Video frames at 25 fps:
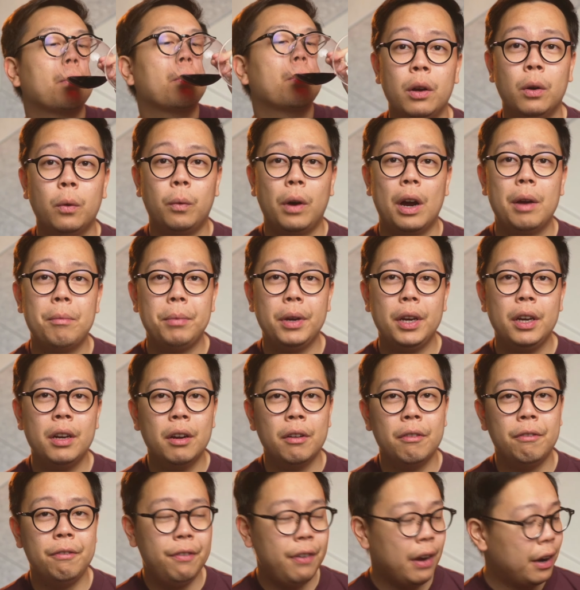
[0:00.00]
Wine B,
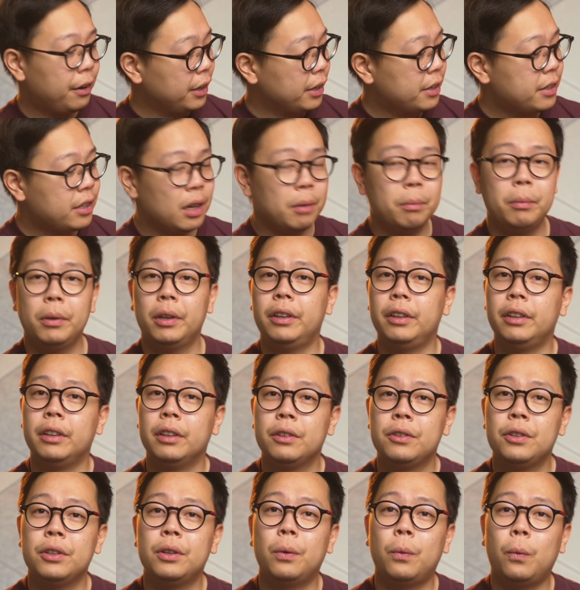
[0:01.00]
very similar
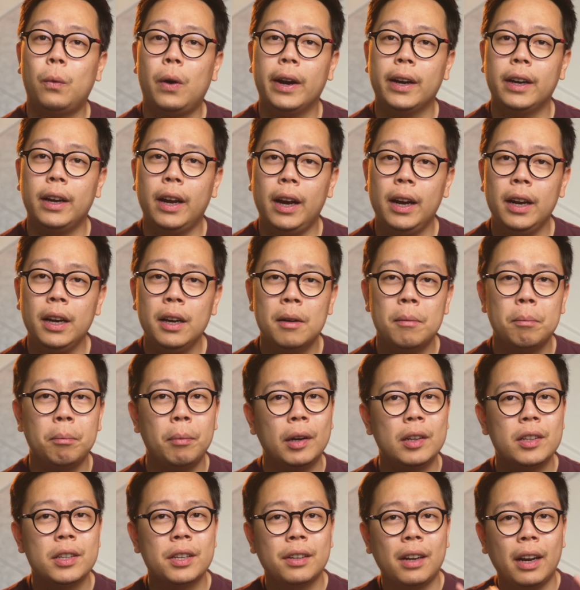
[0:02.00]
to the wine A,
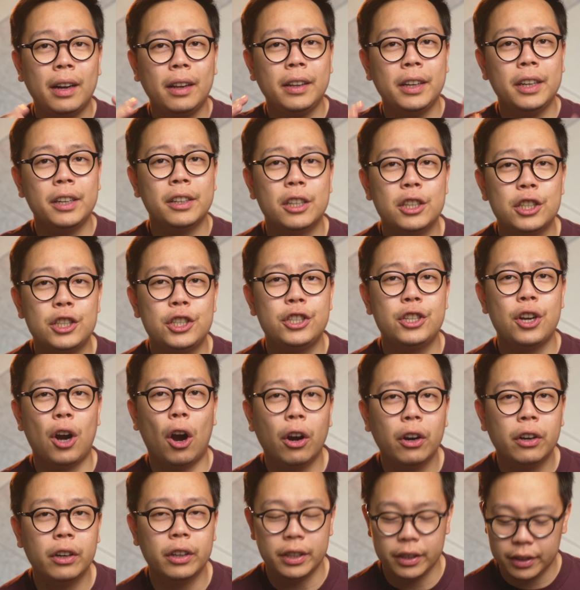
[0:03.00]
but slightly on a
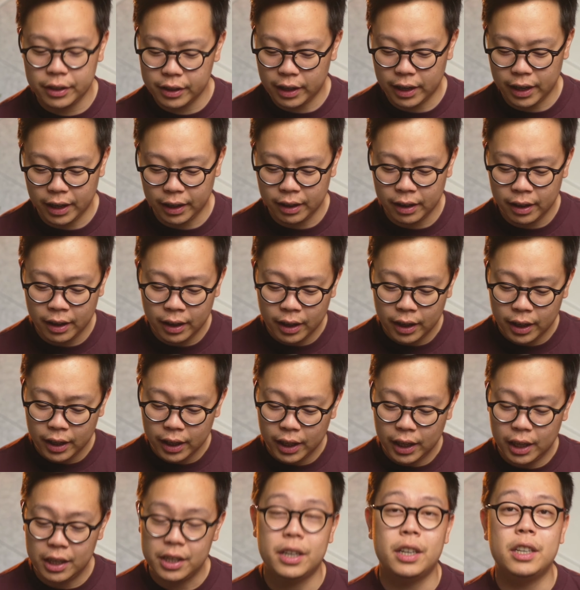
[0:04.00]
darker side
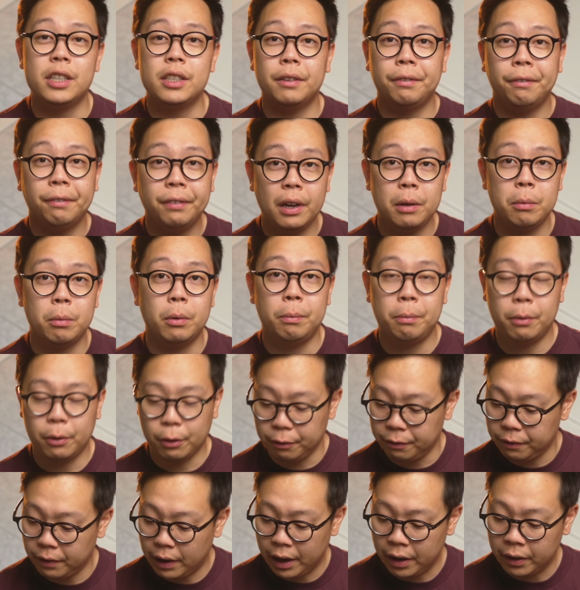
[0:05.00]
in terms of flavor
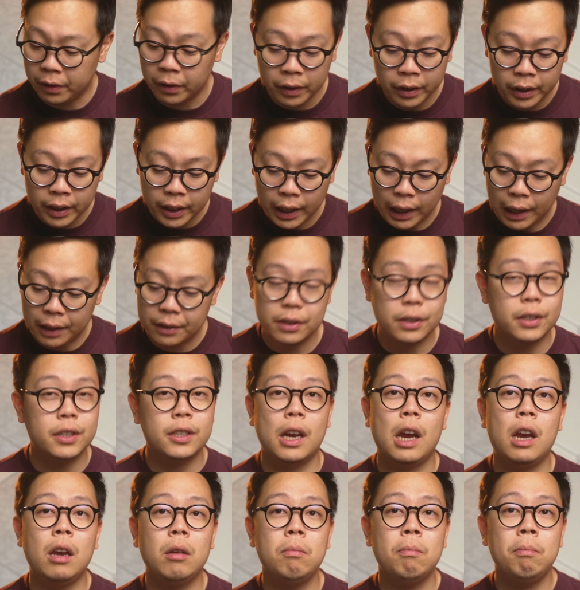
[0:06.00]
profile. It's the
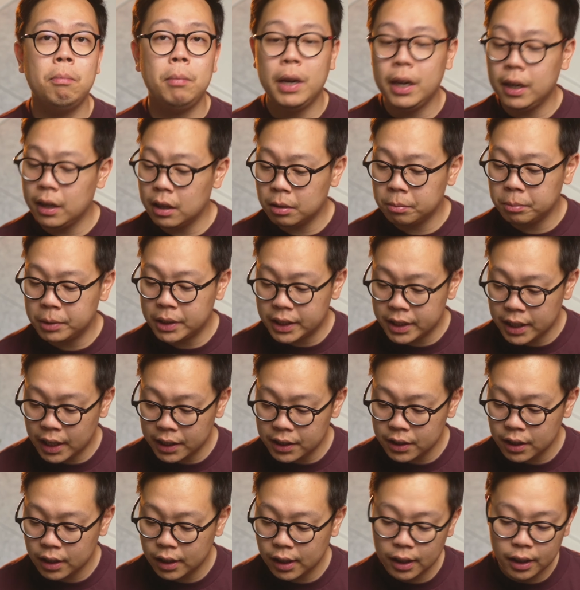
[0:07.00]
same medium
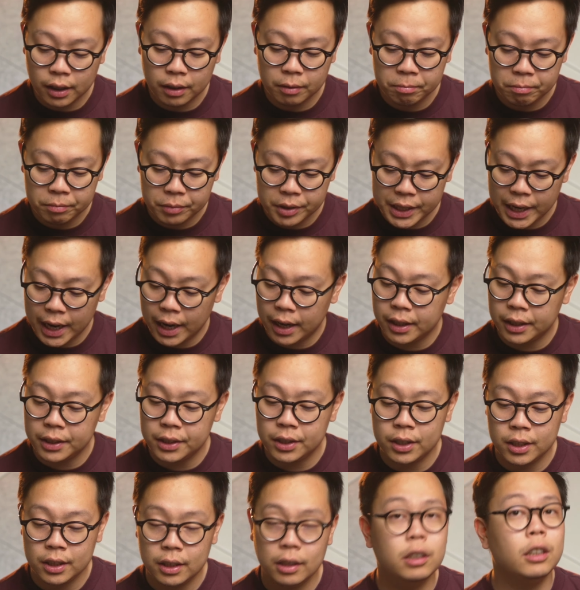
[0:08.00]
intensity,
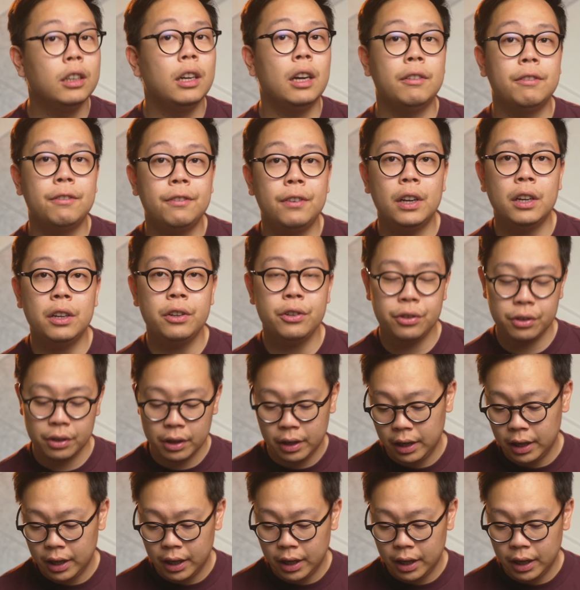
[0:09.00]
tannins, and finish.